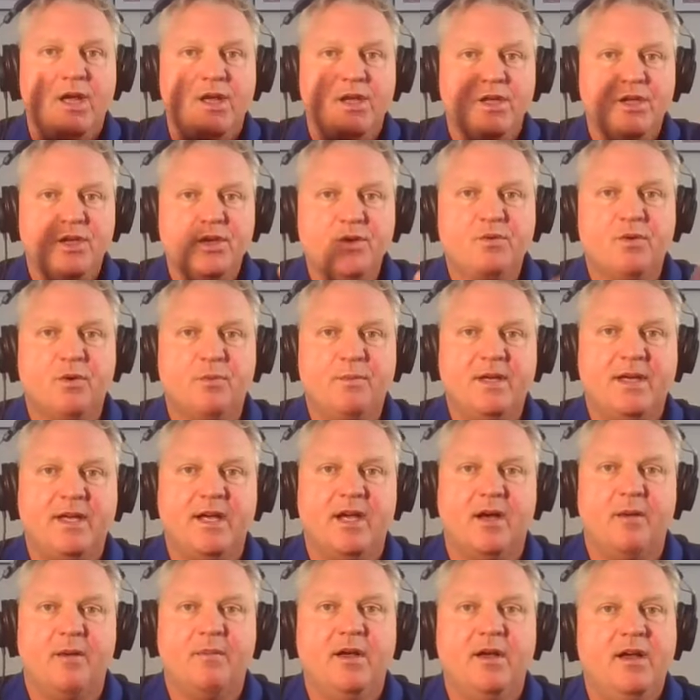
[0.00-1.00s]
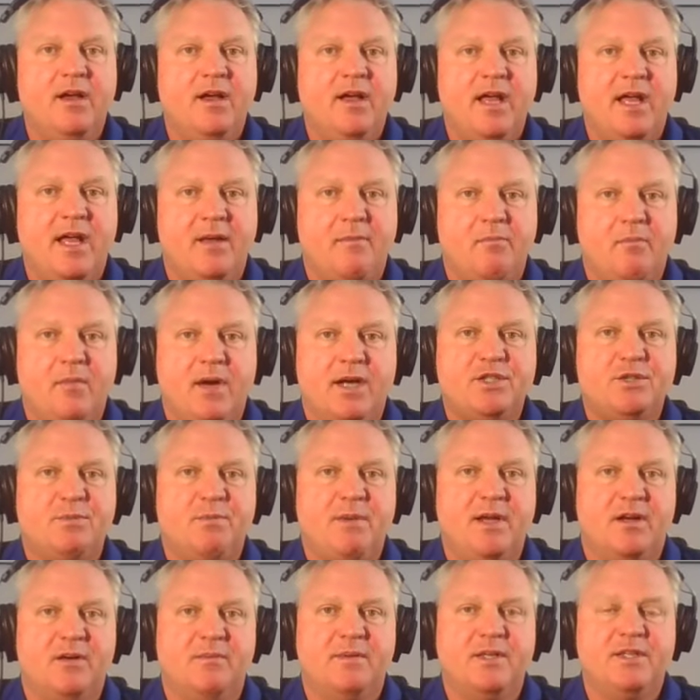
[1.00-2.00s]
You will become a
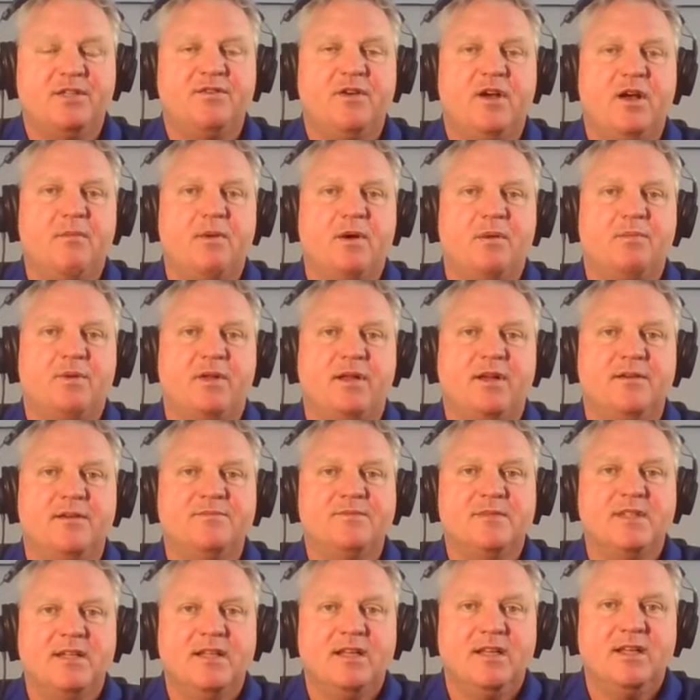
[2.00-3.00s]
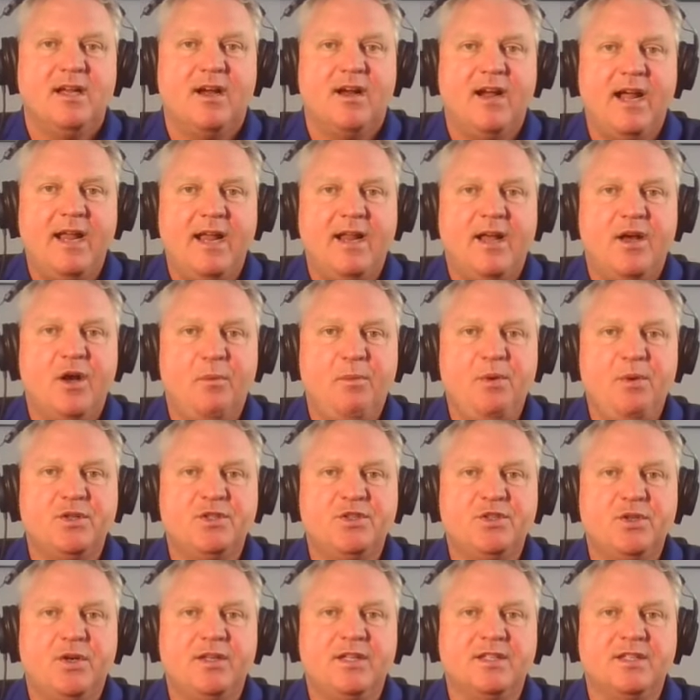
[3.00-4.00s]
much better beach volleyball player. All right. I hope you
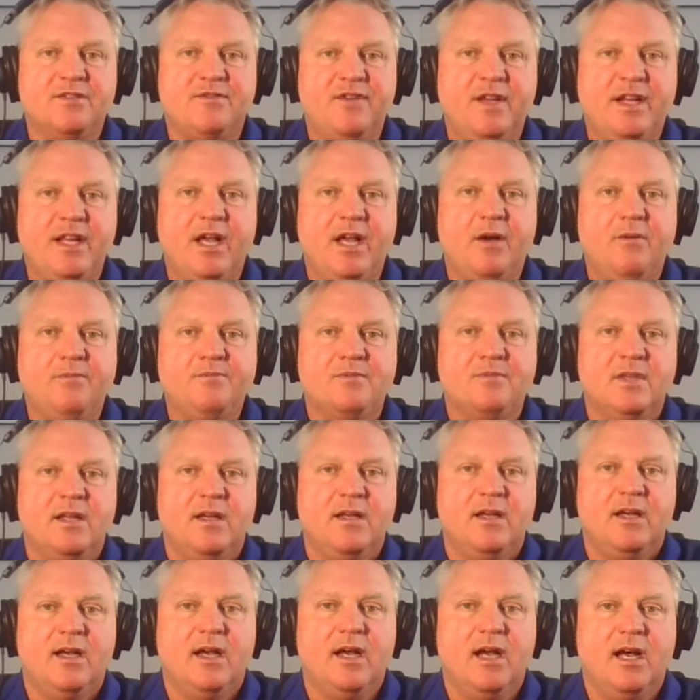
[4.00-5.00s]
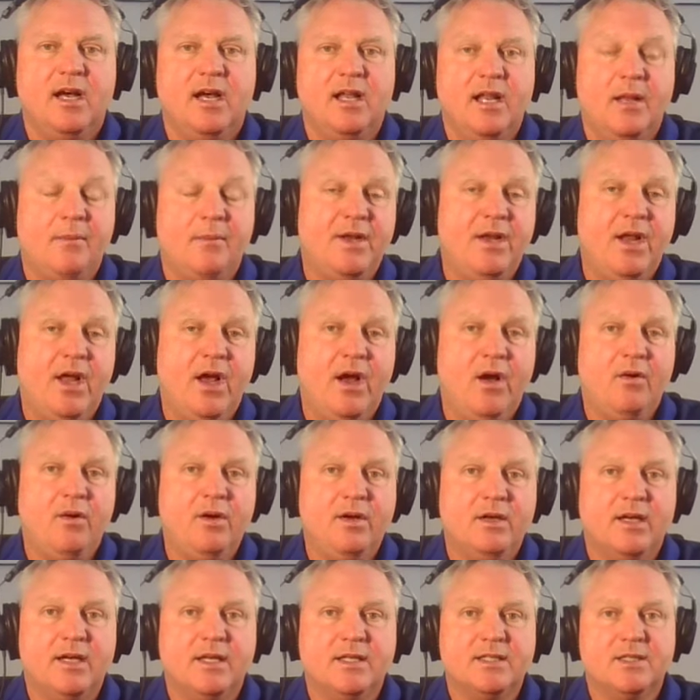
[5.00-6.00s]
enjoyed this video. Let me
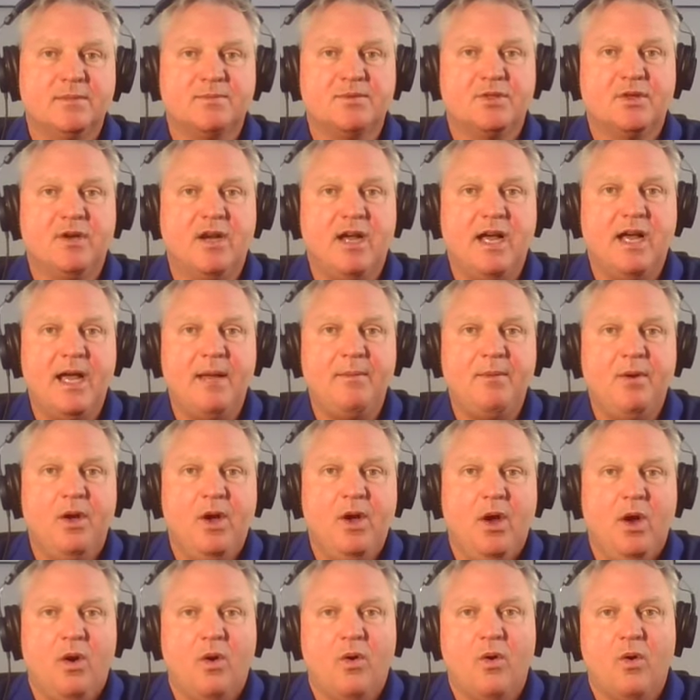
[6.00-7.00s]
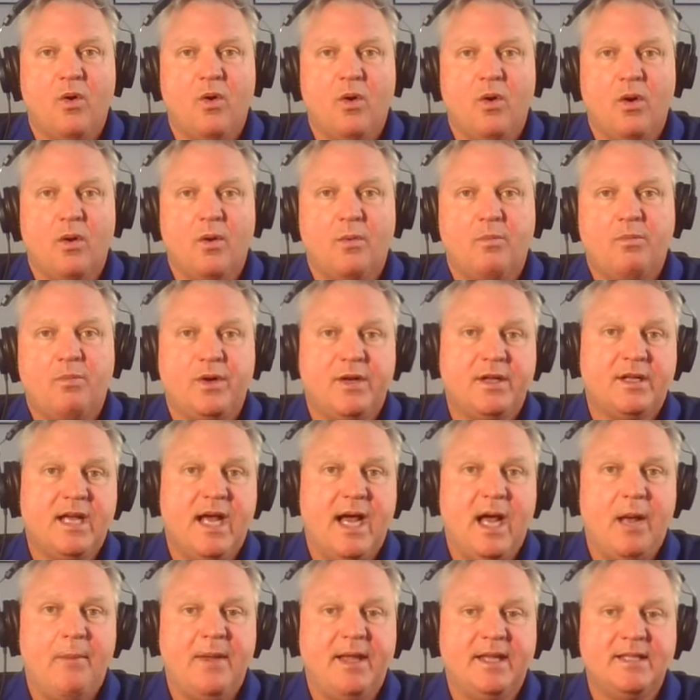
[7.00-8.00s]
know, subscribe, or put a
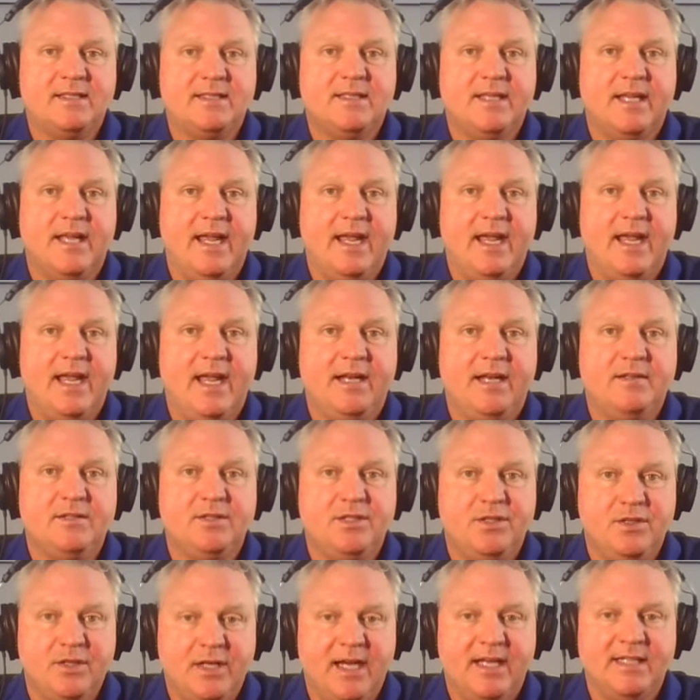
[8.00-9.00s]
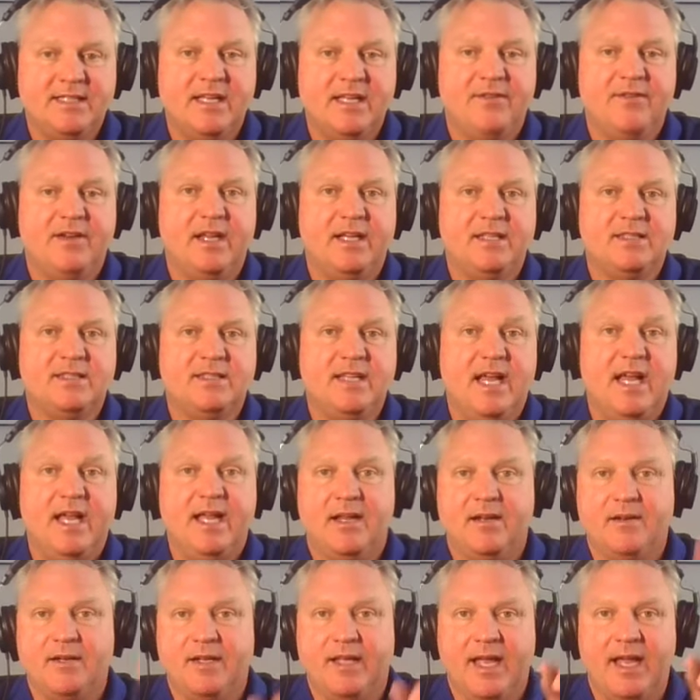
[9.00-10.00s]
comment, and you guys have a nice
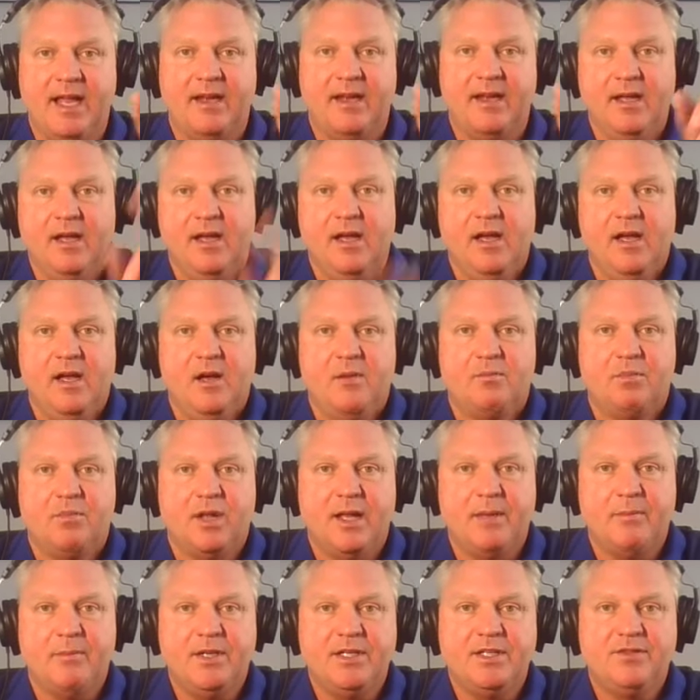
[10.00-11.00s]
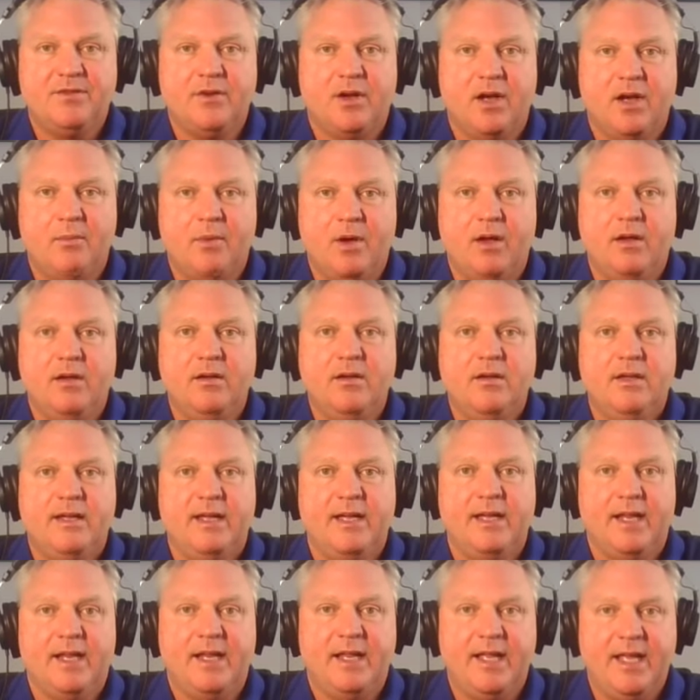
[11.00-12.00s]
day. And again, play beach volleyball
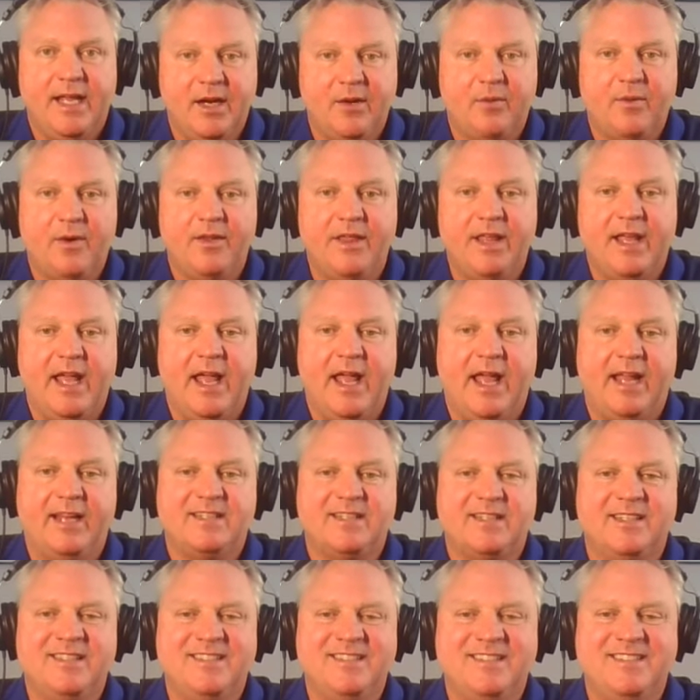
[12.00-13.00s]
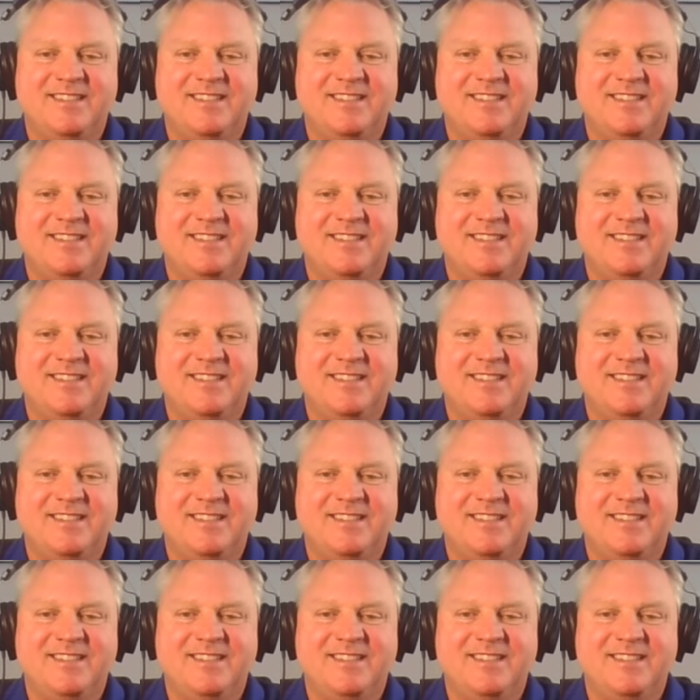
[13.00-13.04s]
and hit it where they ain't.